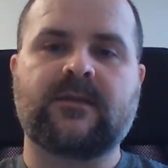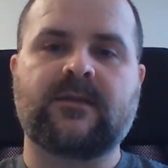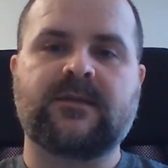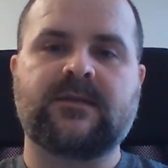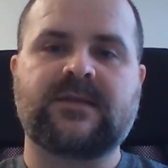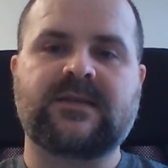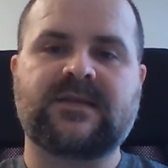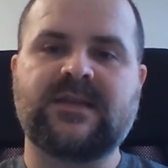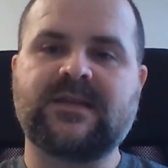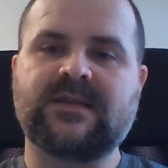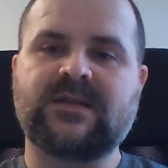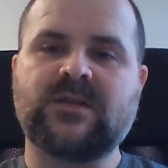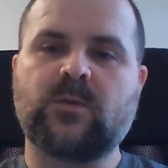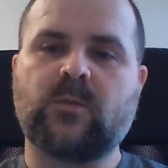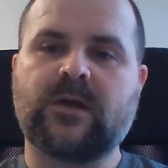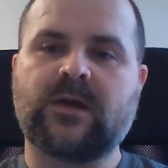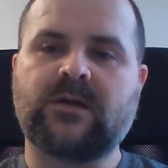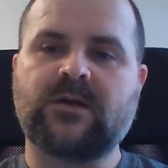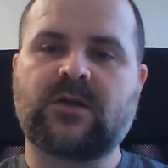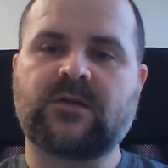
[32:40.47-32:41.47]
Since you
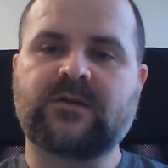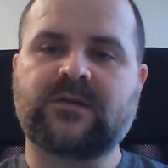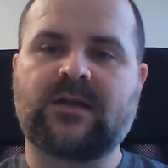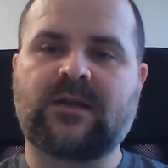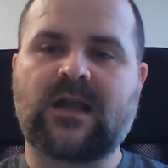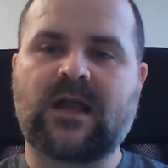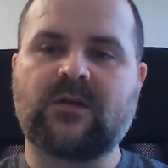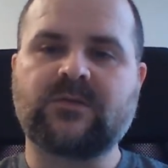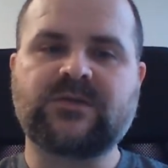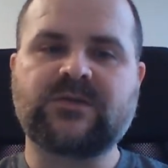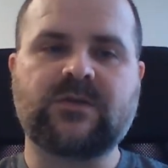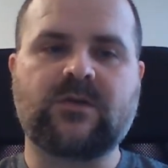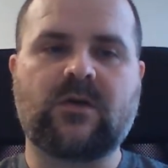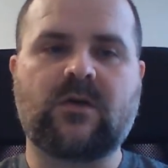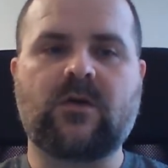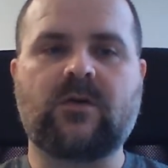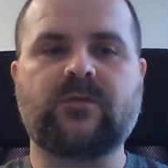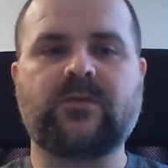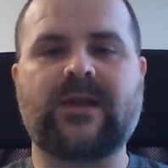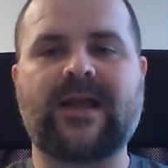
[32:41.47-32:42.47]
were not allowed to
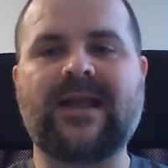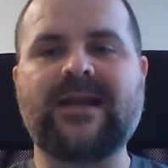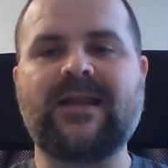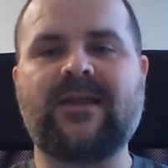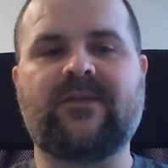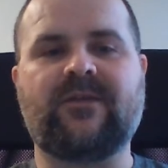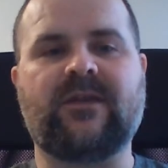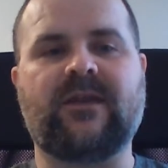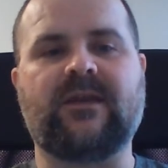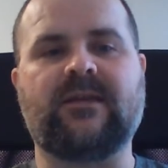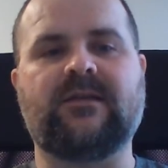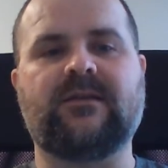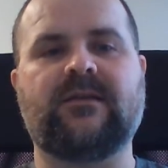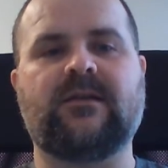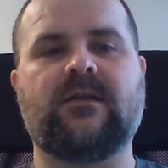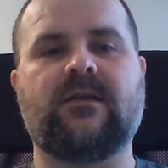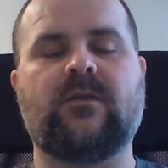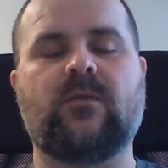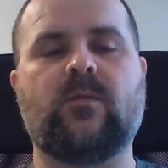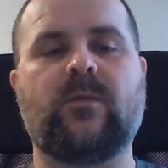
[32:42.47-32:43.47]
own anything,
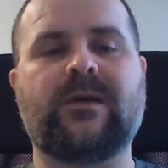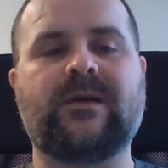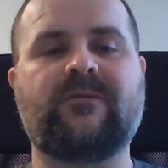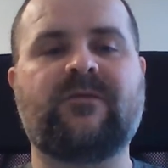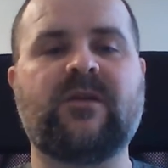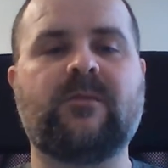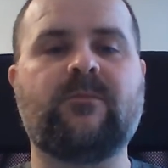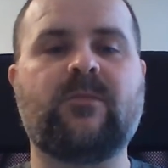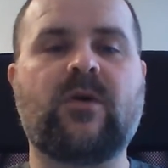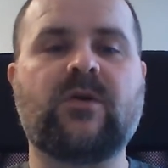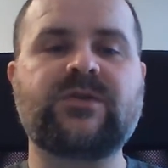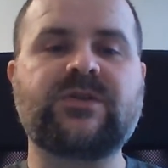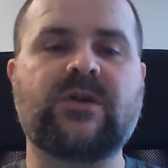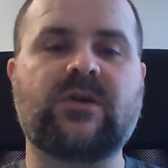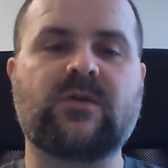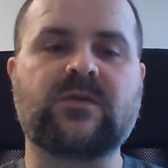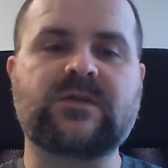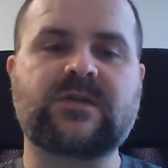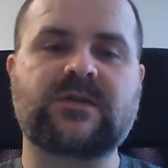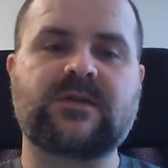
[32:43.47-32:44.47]
one of the
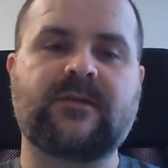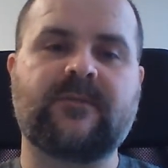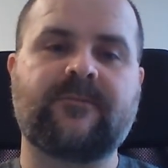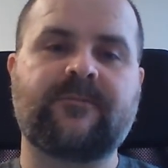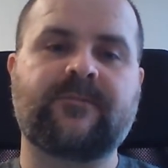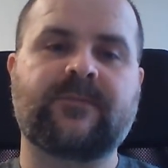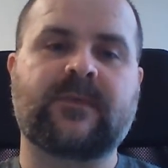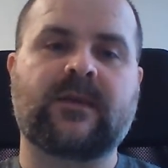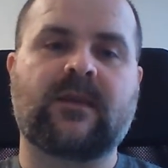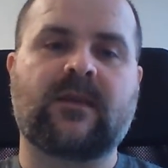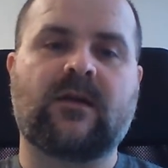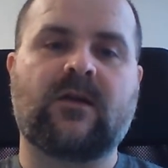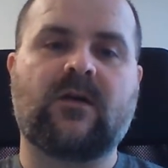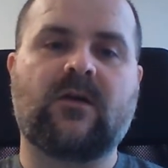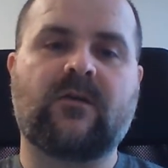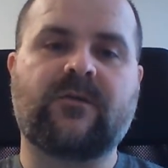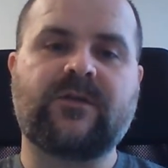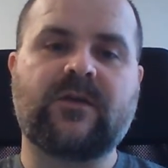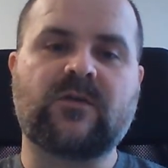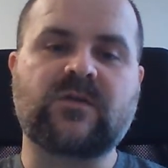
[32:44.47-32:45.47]
mottos
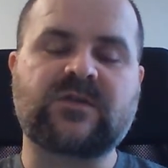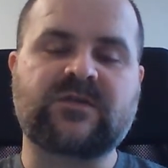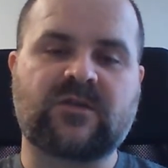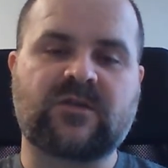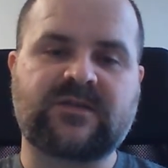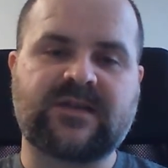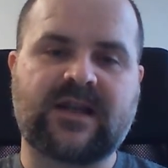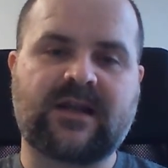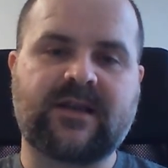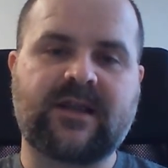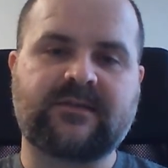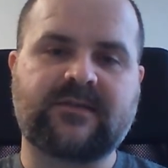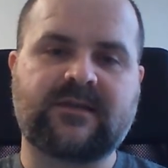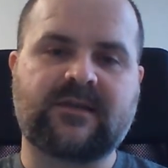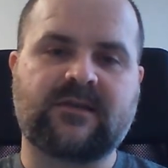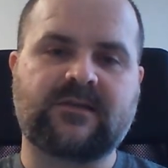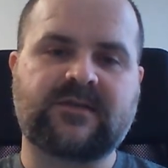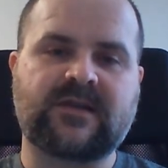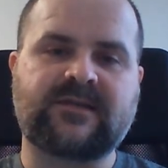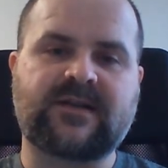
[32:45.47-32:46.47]
of those
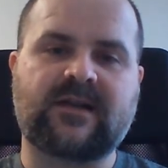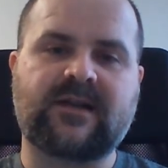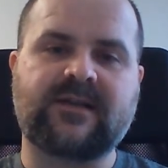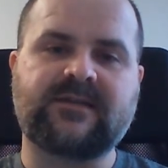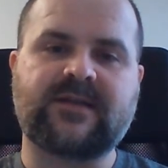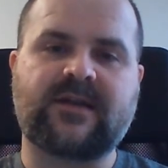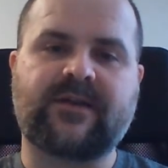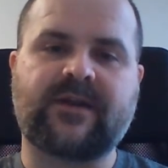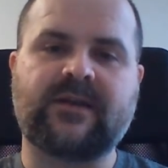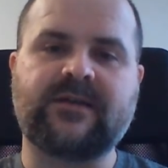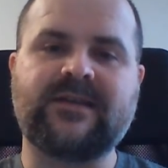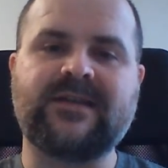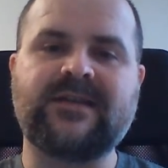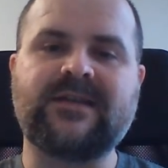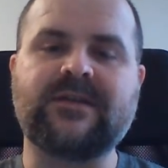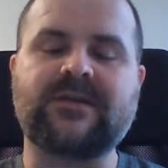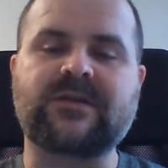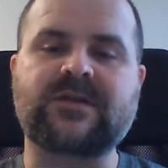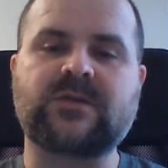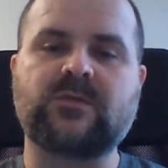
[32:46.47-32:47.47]
totalitarian
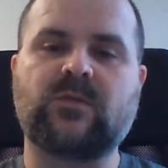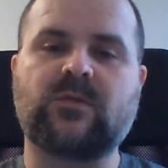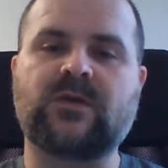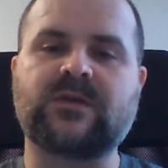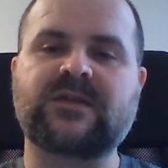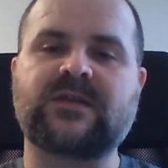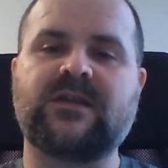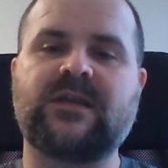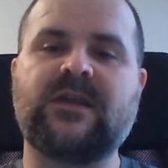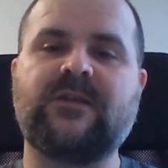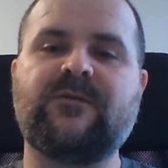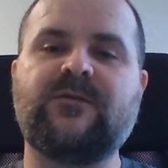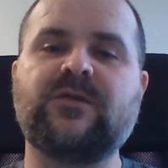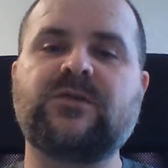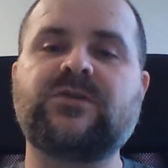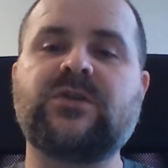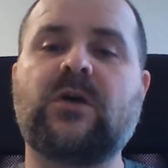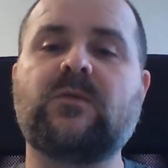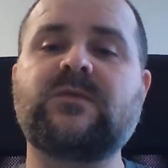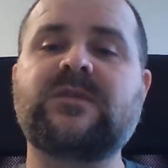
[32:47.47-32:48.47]
years was, if you
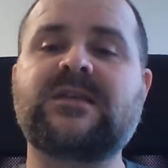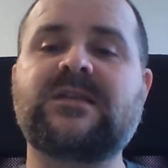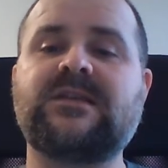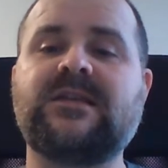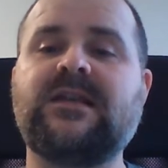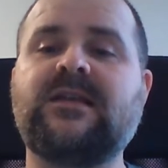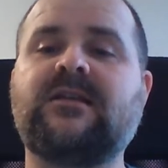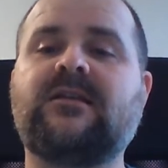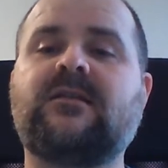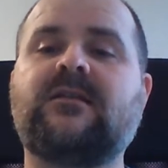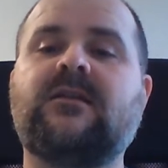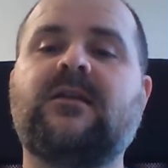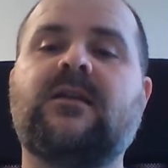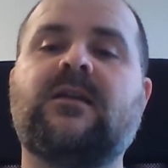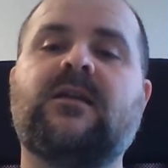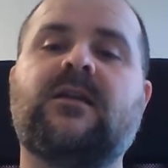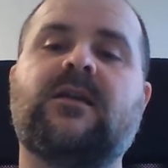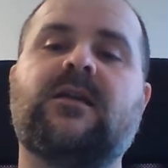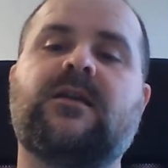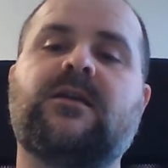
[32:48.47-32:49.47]
don't steal,
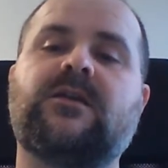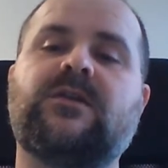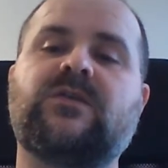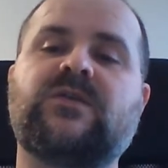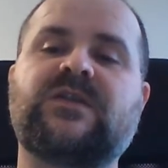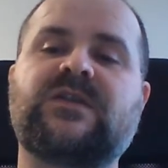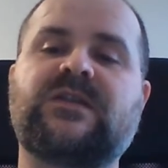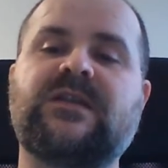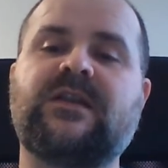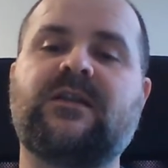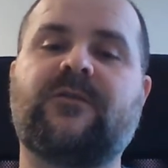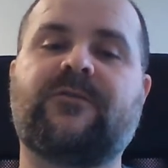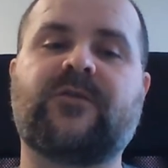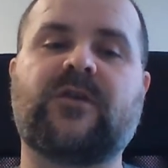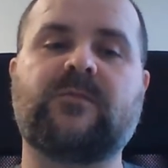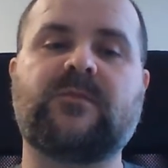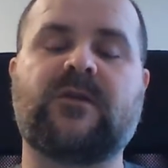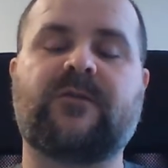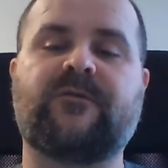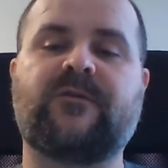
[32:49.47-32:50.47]
you steal
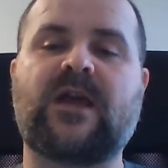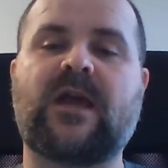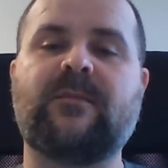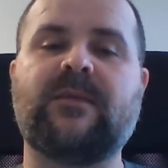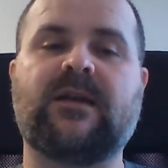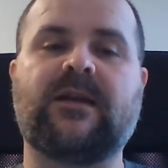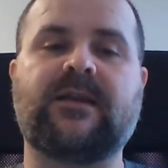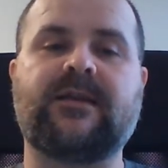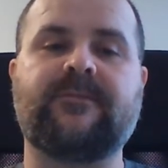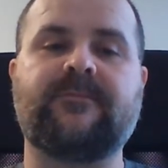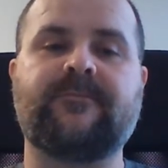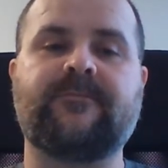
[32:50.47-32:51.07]
from your family.